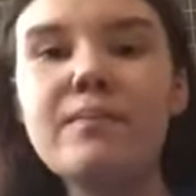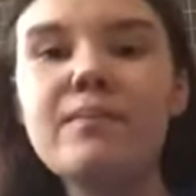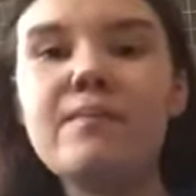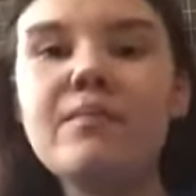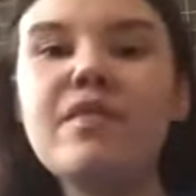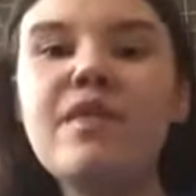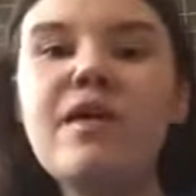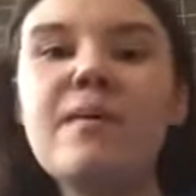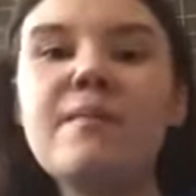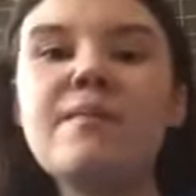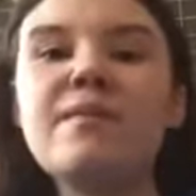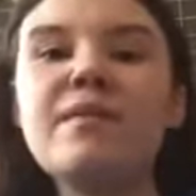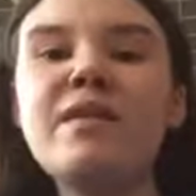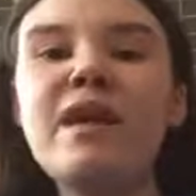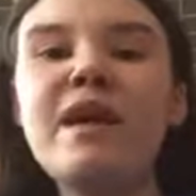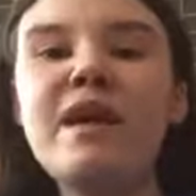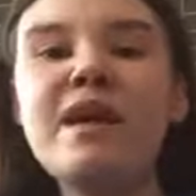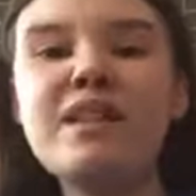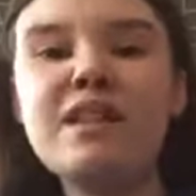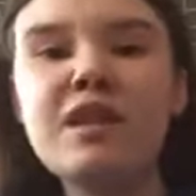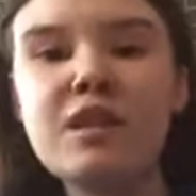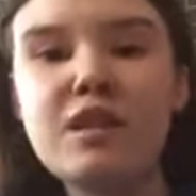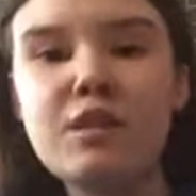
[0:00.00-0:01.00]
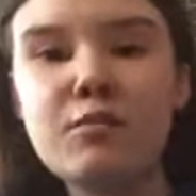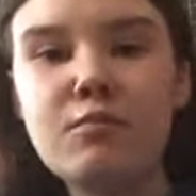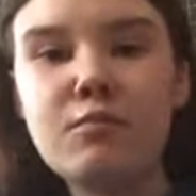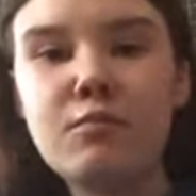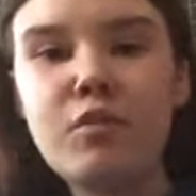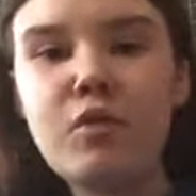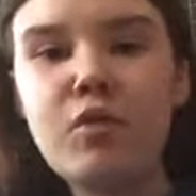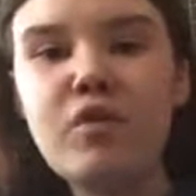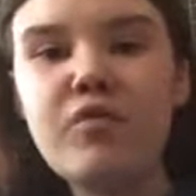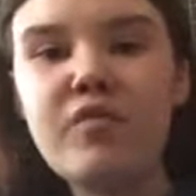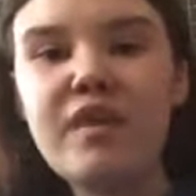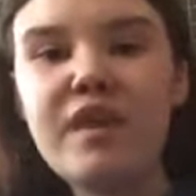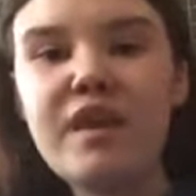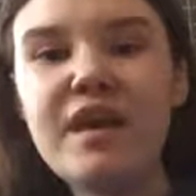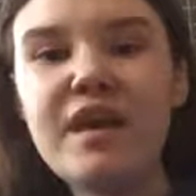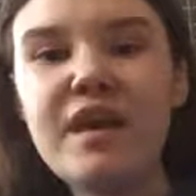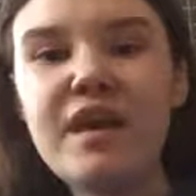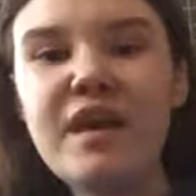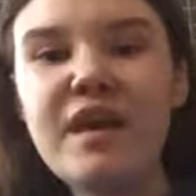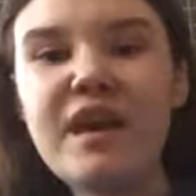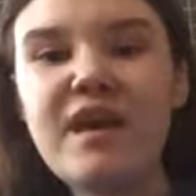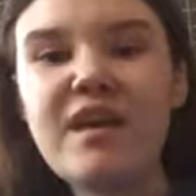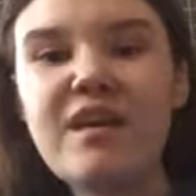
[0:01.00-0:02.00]
them playing this
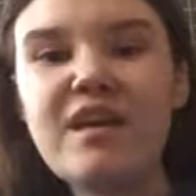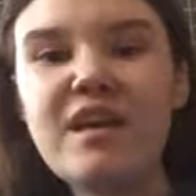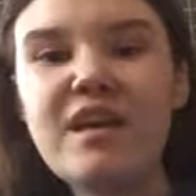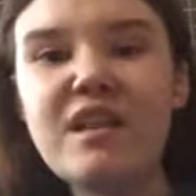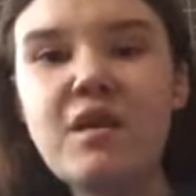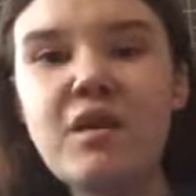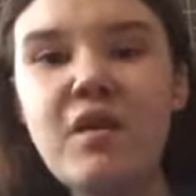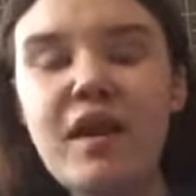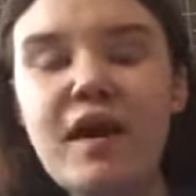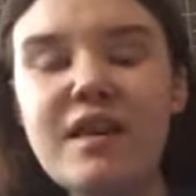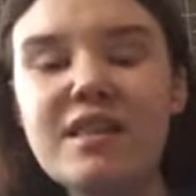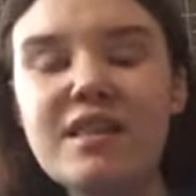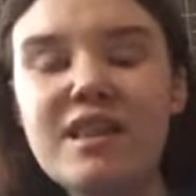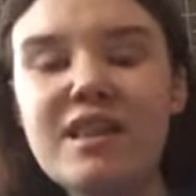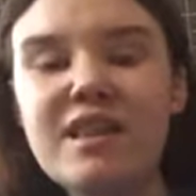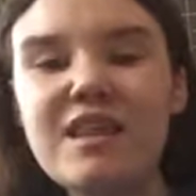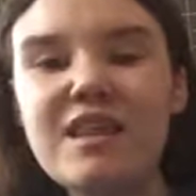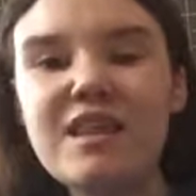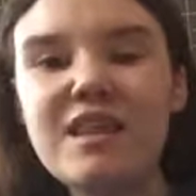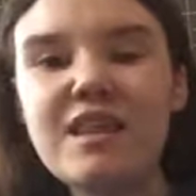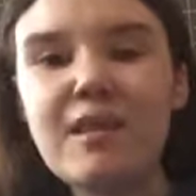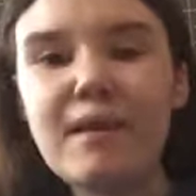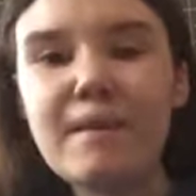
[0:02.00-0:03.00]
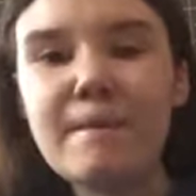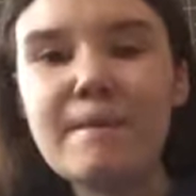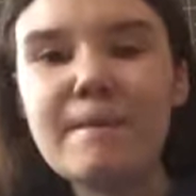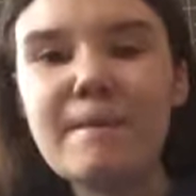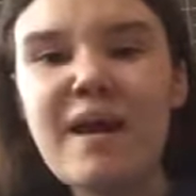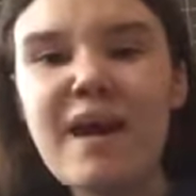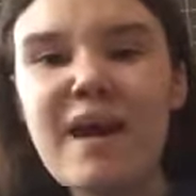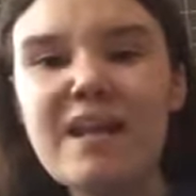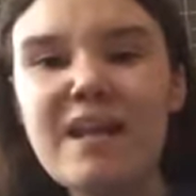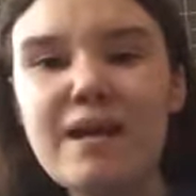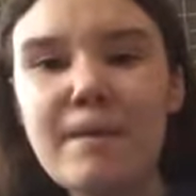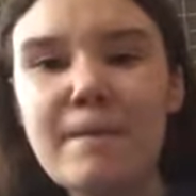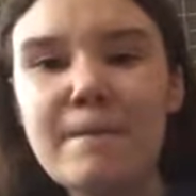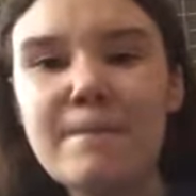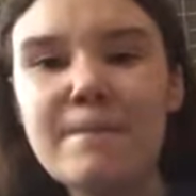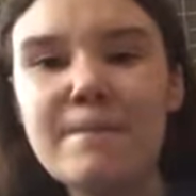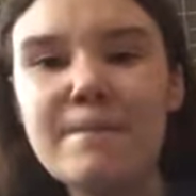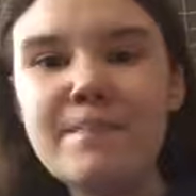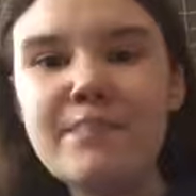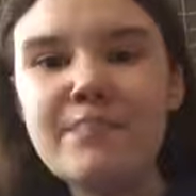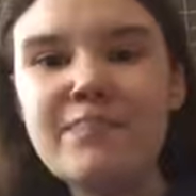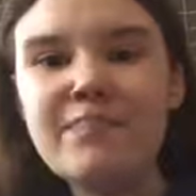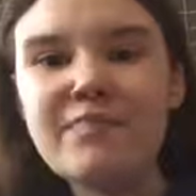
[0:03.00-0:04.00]
movie, you know, at this, at, um,
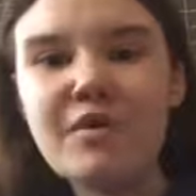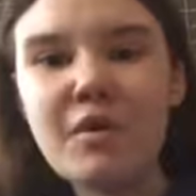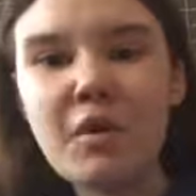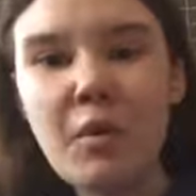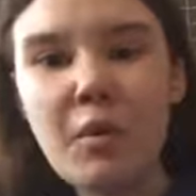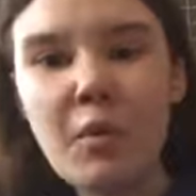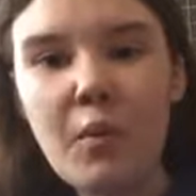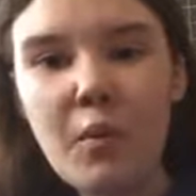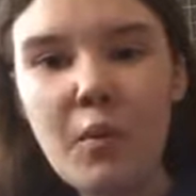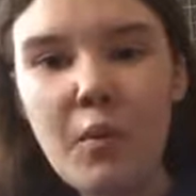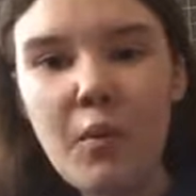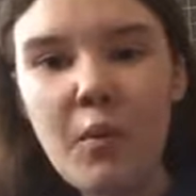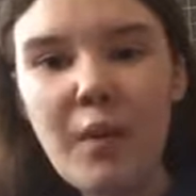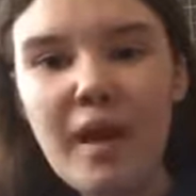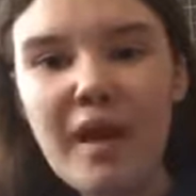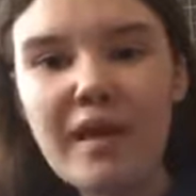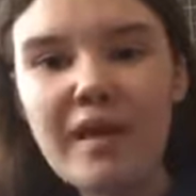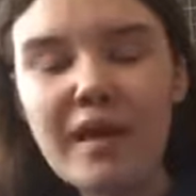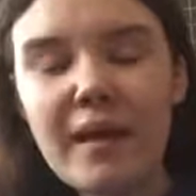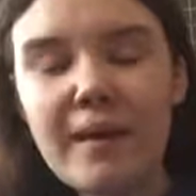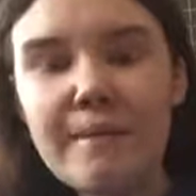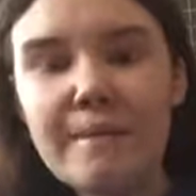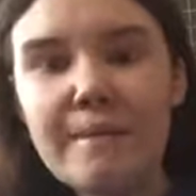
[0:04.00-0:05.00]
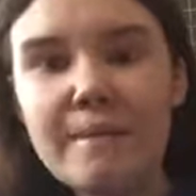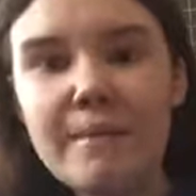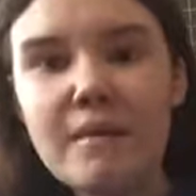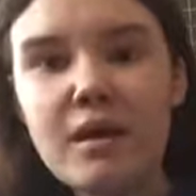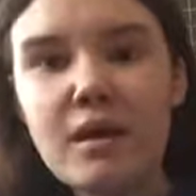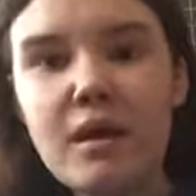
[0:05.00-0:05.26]
well, um,